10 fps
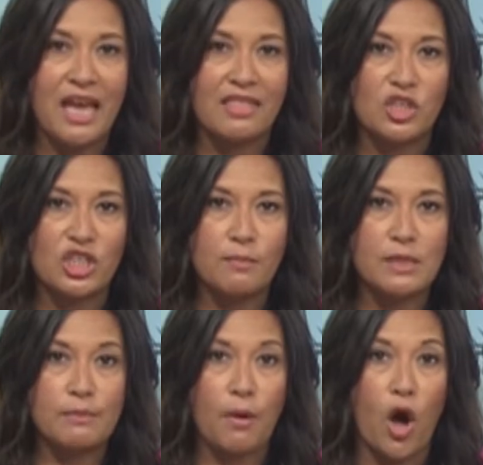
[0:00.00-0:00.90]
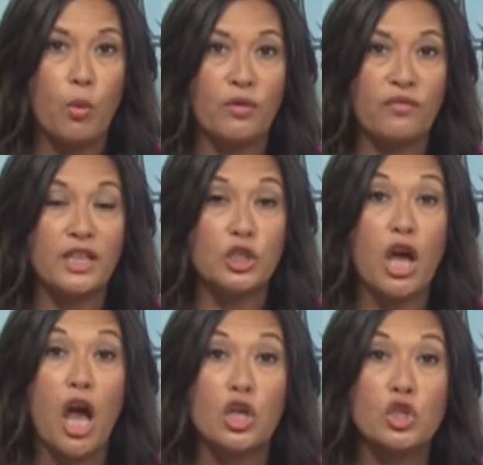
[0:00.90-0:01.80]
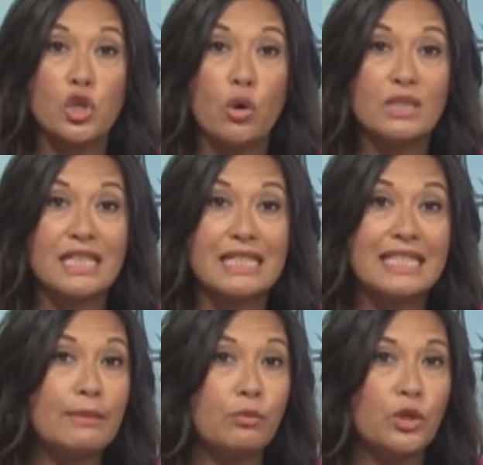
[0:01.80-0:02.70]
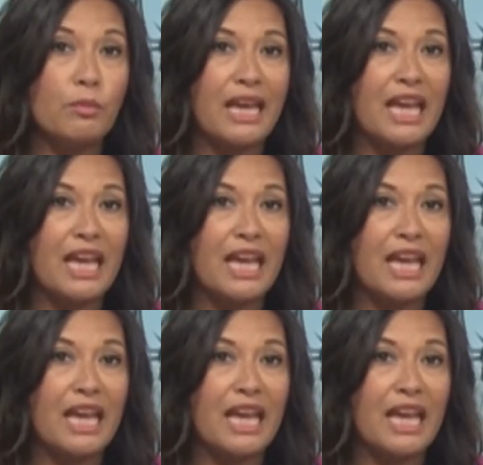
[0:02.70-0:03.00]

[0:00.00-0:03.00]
The ship's spa will feature a salt steam room,